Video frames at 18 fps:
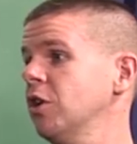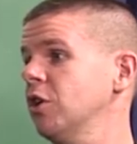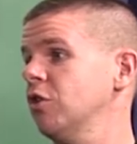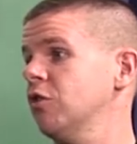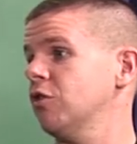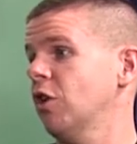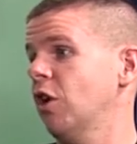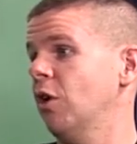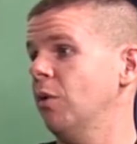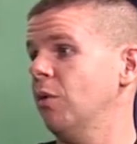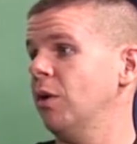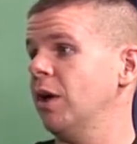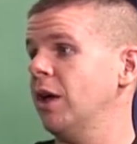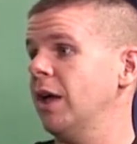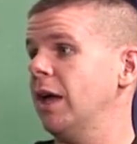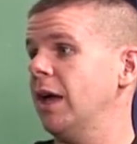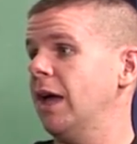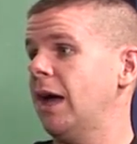So
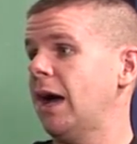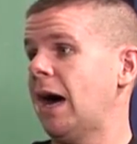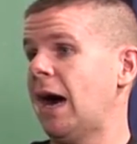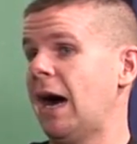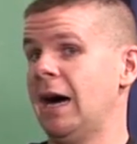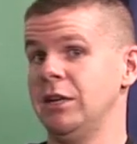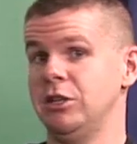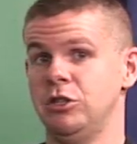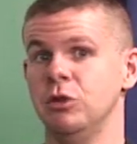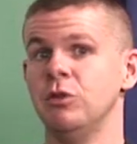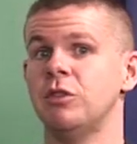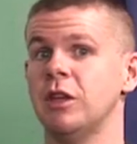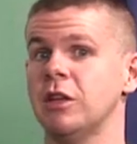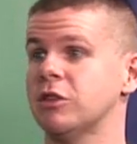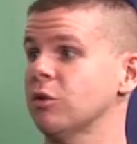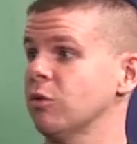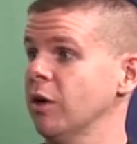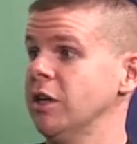I do
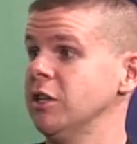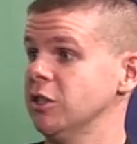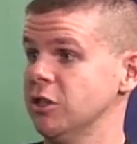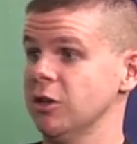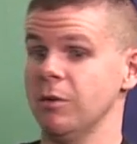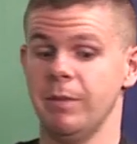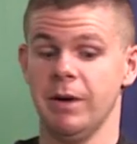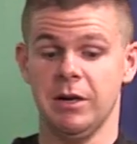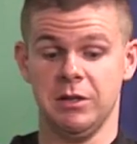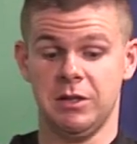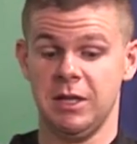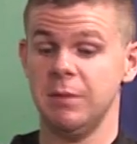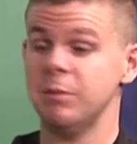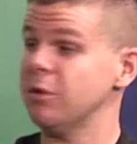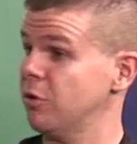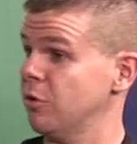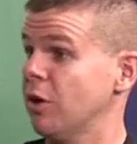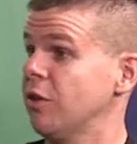think the Rangers are a better team
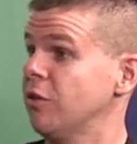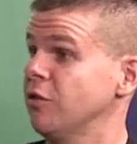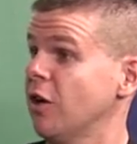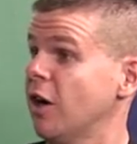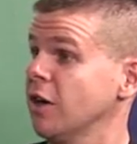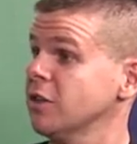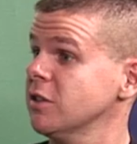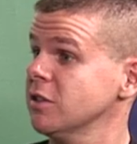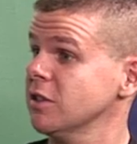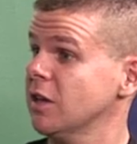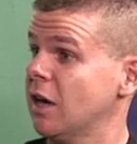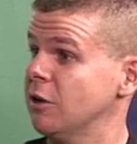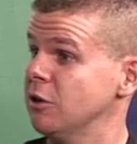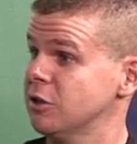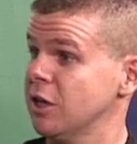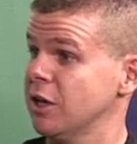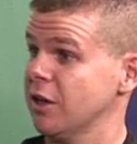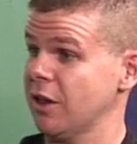than the Red Sox. Oh, yeah?
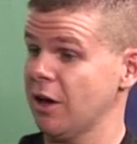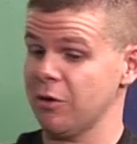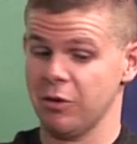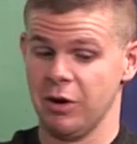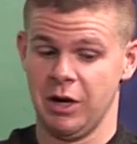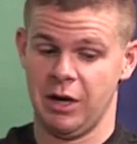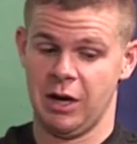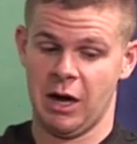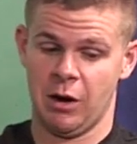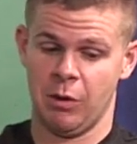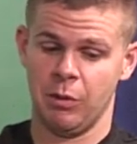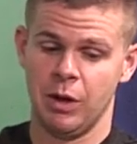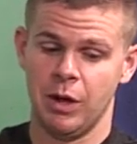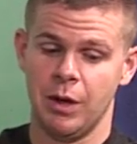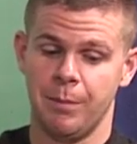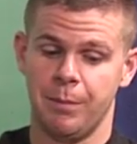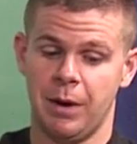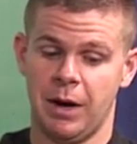I'll tell you that right now.
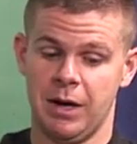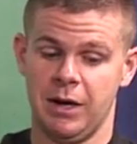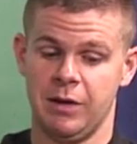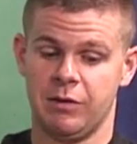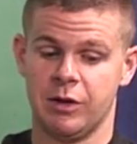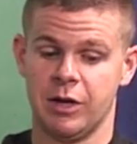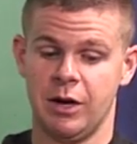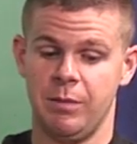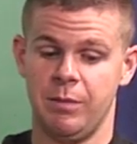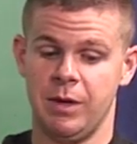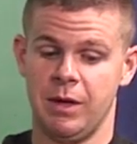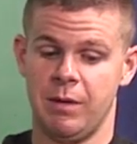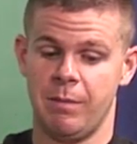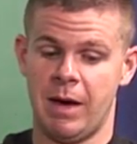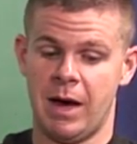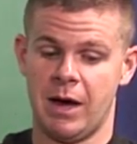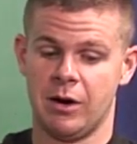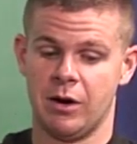But it's going to be a
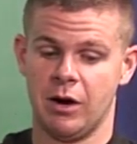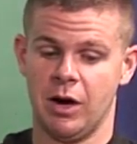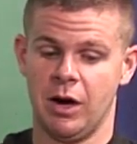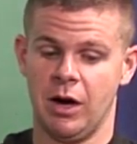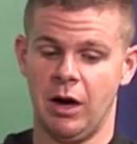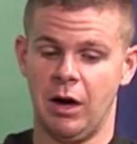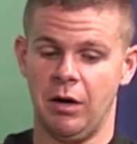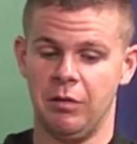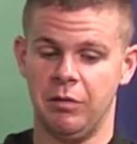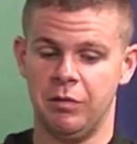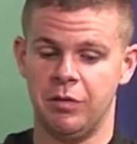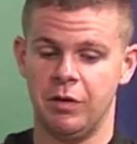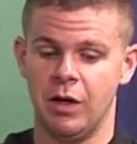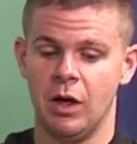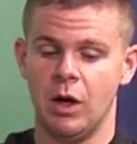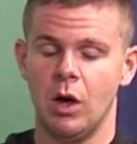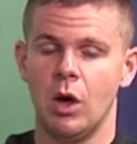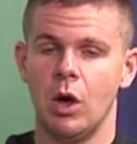matter of
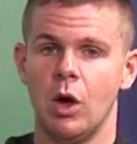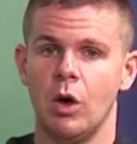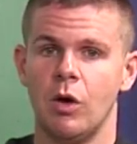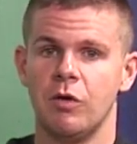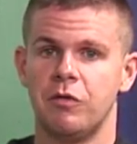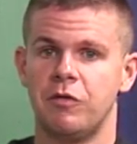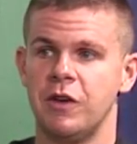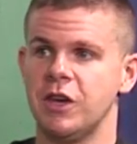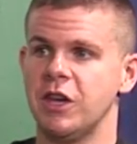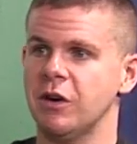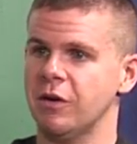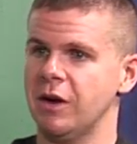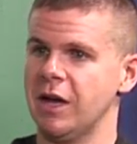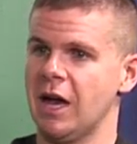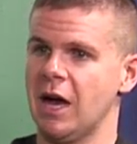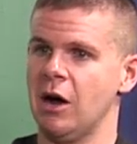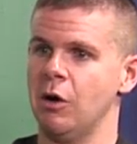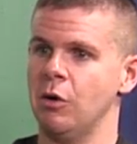
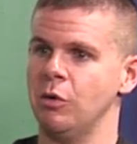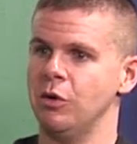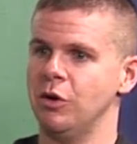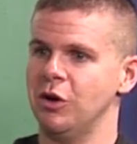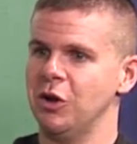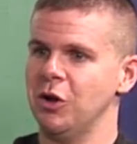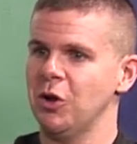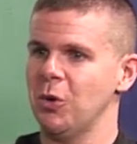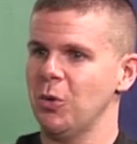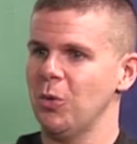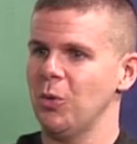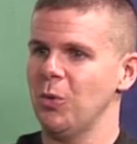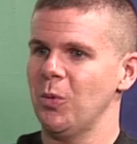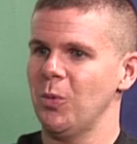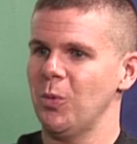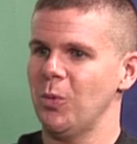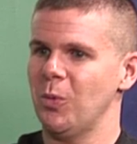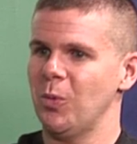figuring out
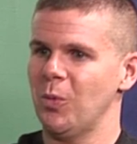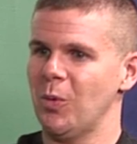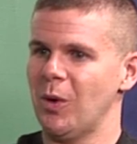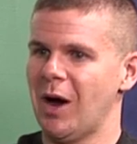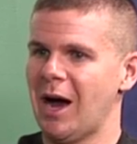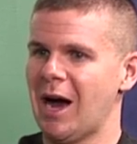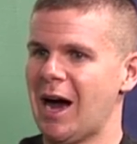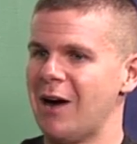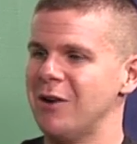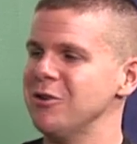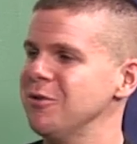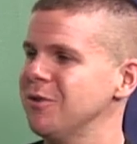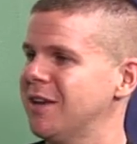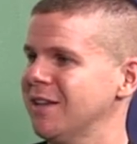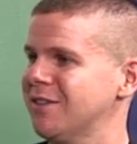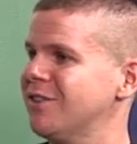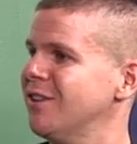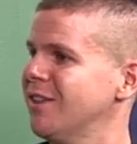how you
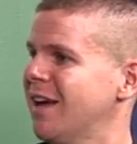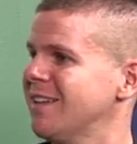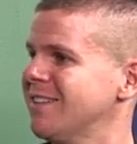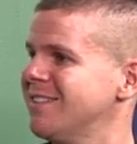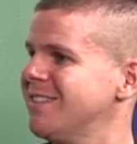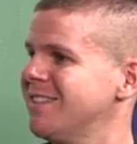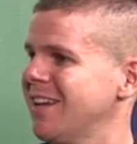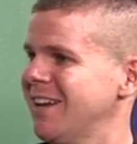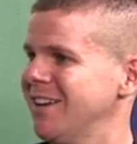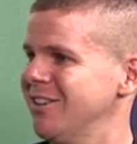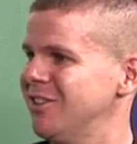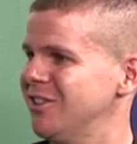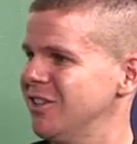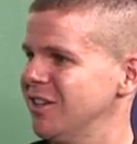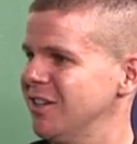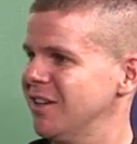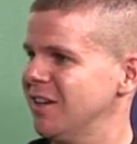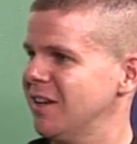get to that stage.
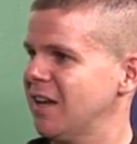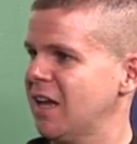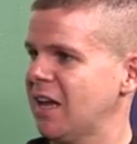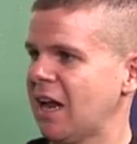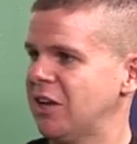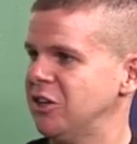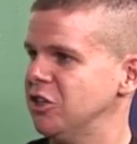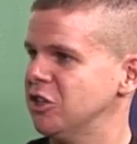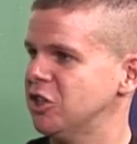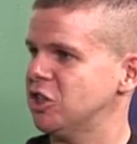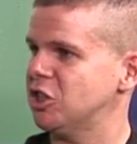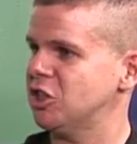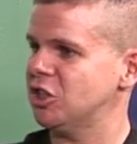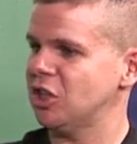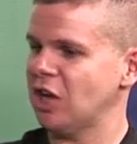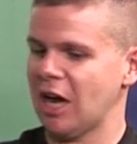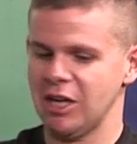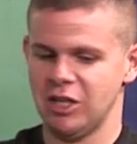And I just
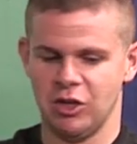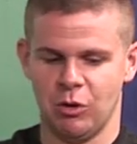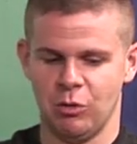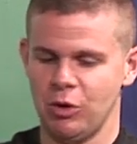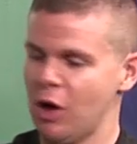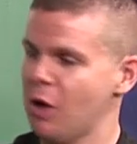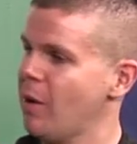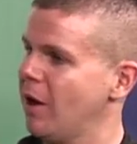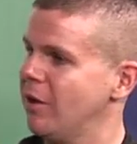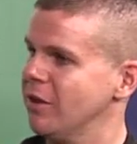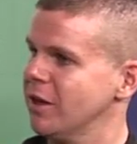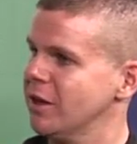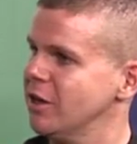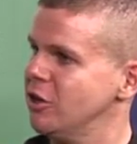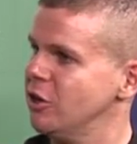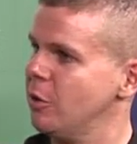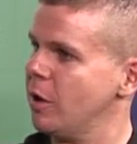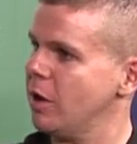I don't know how they're
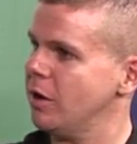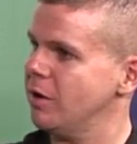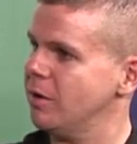going to do it.